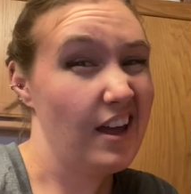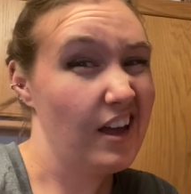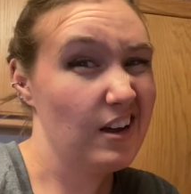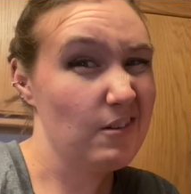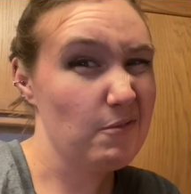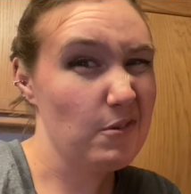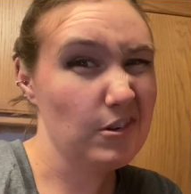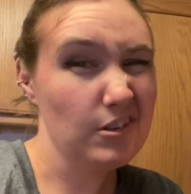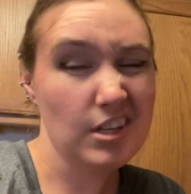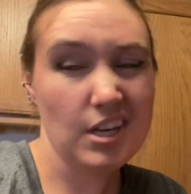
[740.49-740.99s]

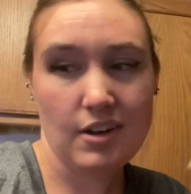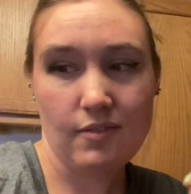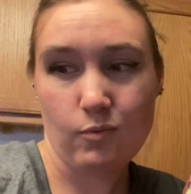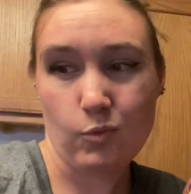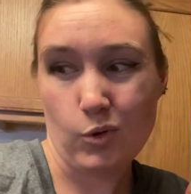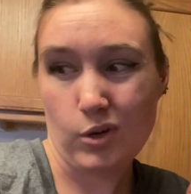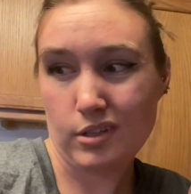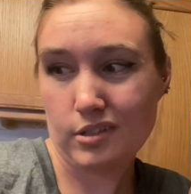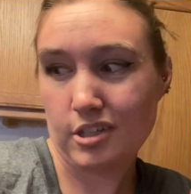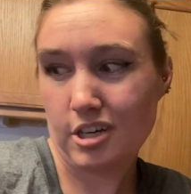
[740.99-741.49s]
And we only
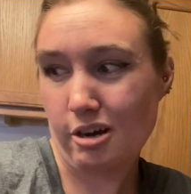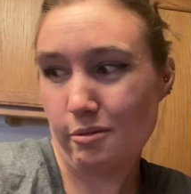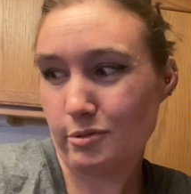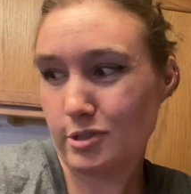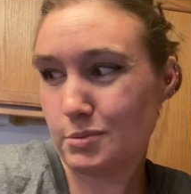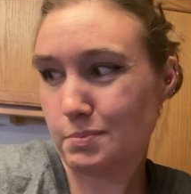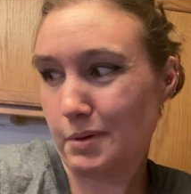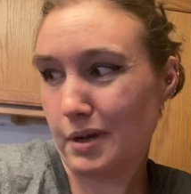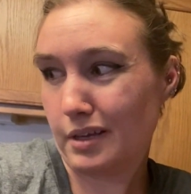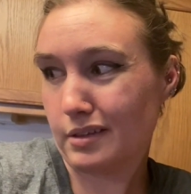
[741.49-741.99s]
have one
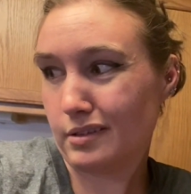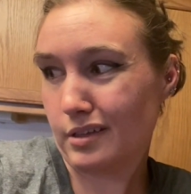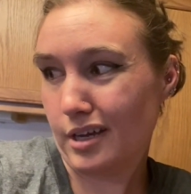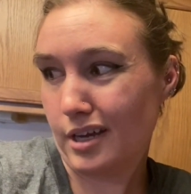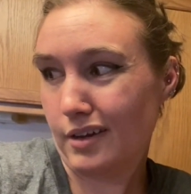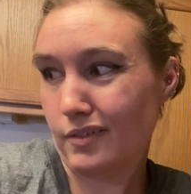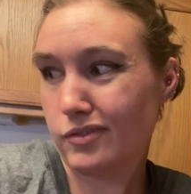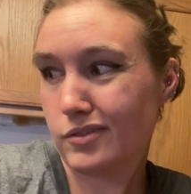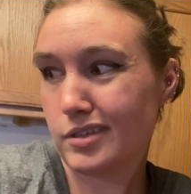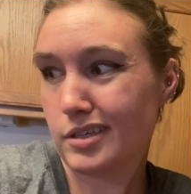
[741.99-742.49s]
garbage bag
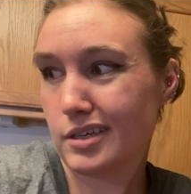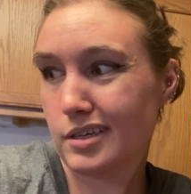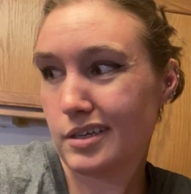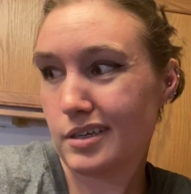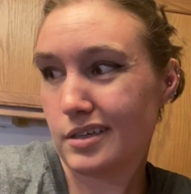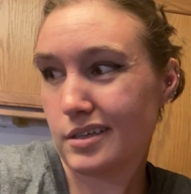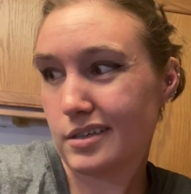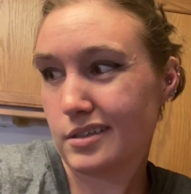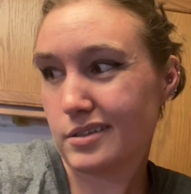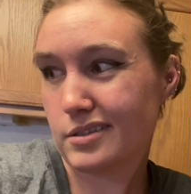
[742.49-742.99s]
left,
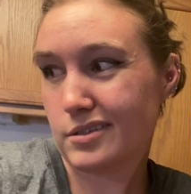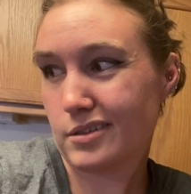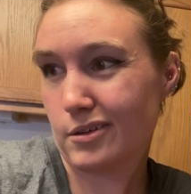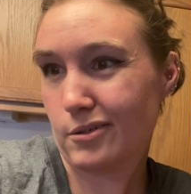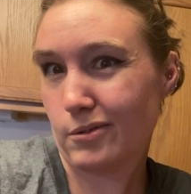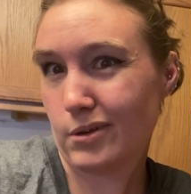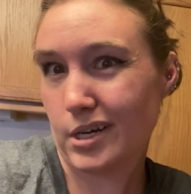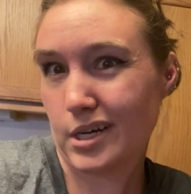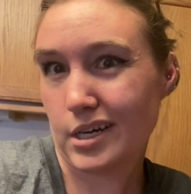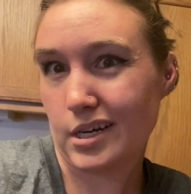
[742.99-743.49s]

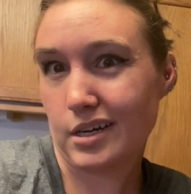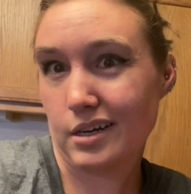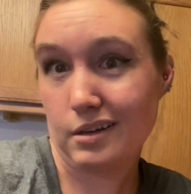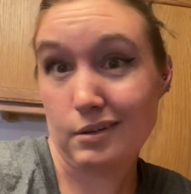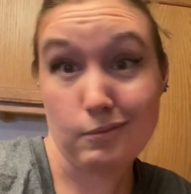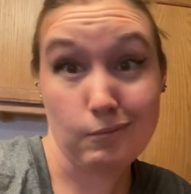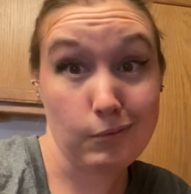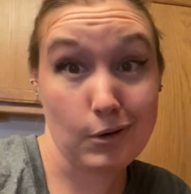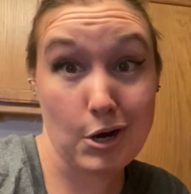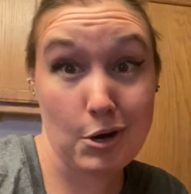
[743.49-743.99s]
so uh,
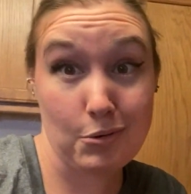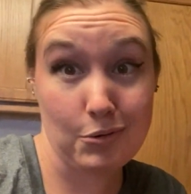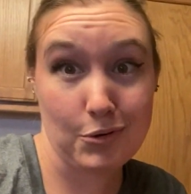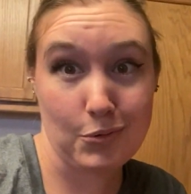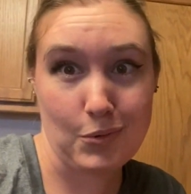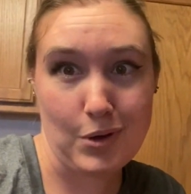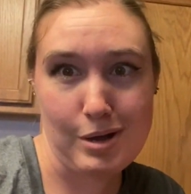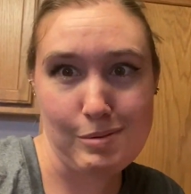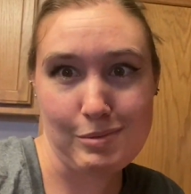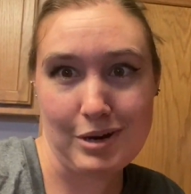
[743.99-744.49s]
we're going
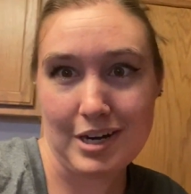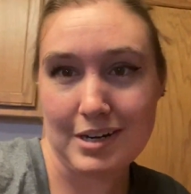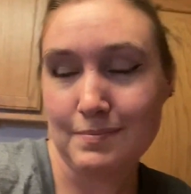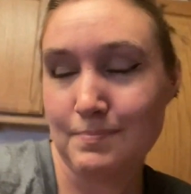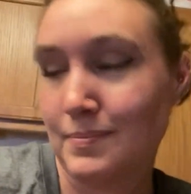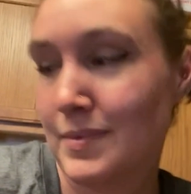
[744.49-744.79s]
to Walmart.